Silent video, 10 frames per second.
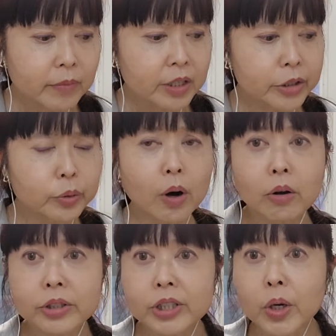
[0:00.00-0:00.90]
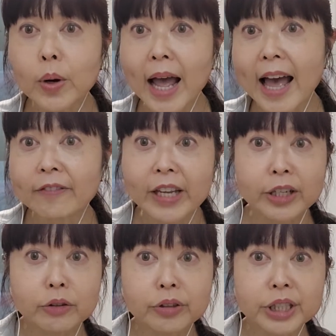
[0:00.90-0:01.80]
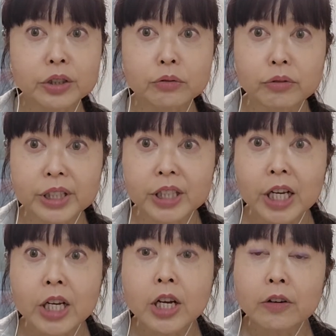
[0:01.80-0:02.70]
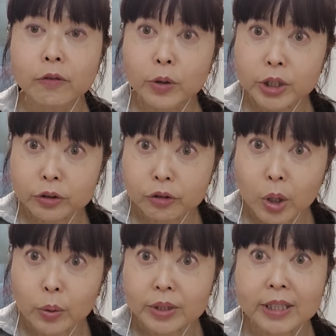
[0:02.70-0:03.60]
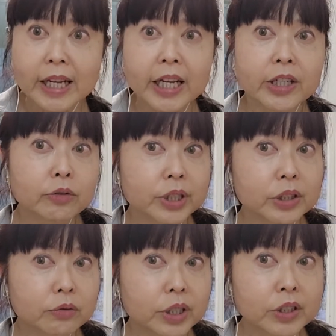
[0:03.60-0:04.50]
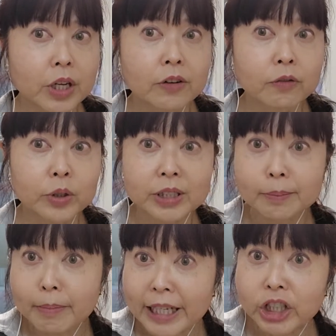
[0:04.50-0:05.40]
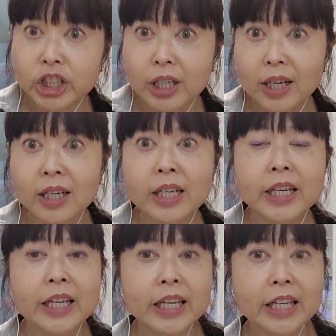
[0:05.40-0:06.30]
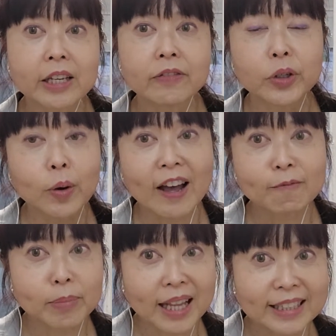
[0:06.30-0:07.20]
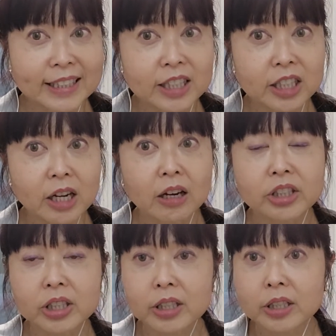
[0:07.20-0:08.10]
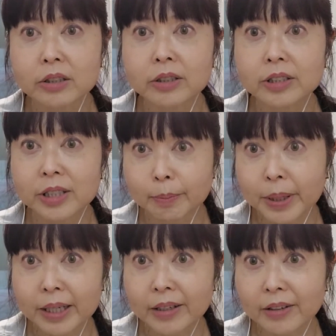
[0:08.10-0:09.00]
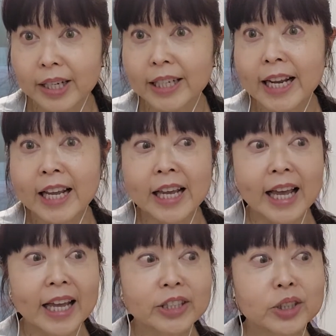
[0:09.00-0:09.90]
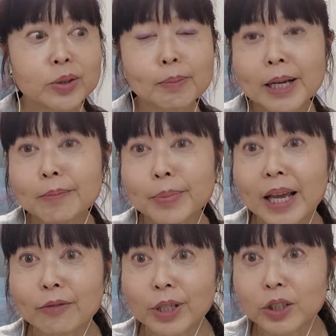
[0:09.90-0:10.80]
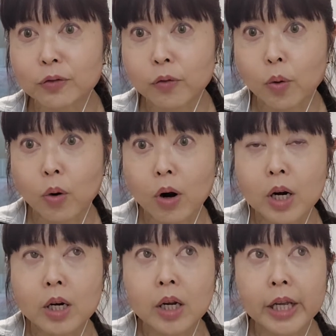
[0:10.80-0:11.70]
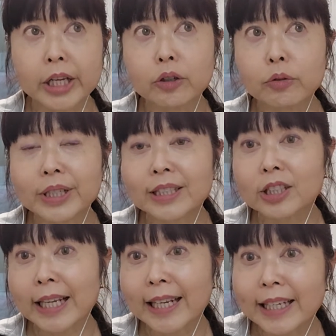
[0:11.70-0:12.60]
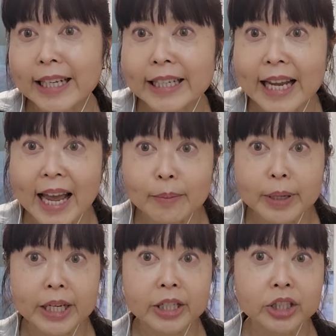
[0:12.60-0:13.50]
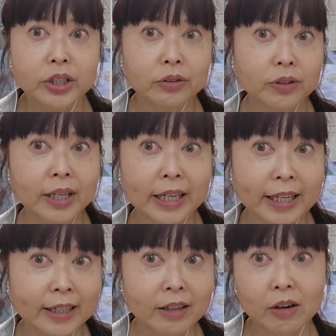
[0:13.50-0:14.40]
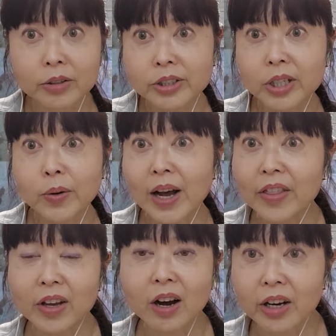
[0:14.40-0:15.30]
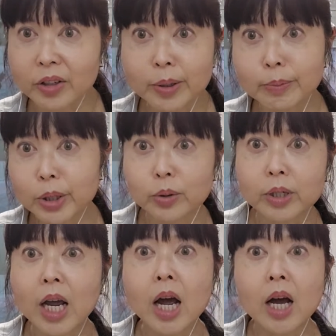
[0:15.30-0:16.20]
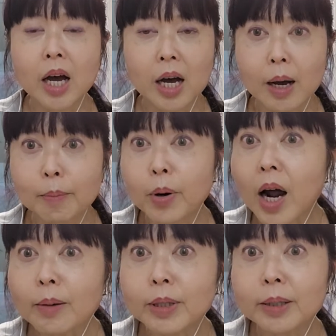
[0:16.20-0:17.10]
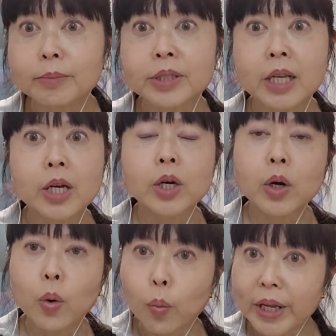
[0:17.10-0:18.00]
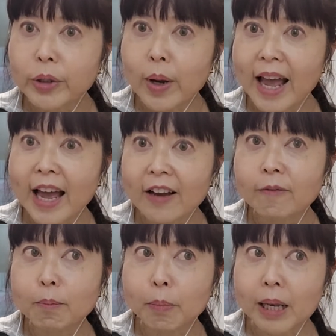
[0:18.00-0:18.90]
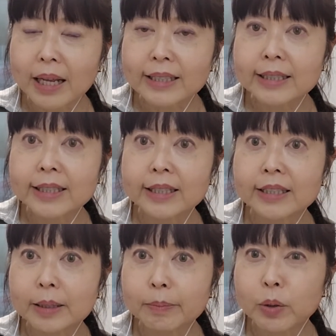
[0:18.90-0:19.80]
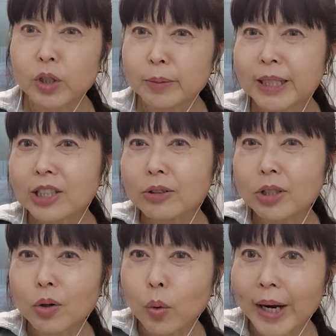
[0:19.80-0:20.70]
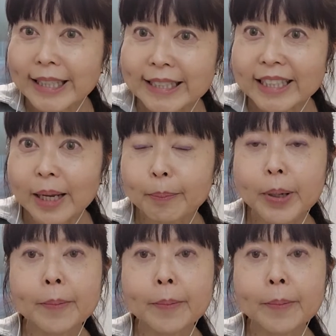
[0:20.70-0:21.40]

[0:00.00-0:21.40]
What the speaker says: You also have increased risk for strokes, increased risk for dementia if you have blunted nocturnal dipping, right? And you might be at risk for increased kidney damage, right? And also other autoimmune problems when you have blunted dipping, which means you don't quite dip,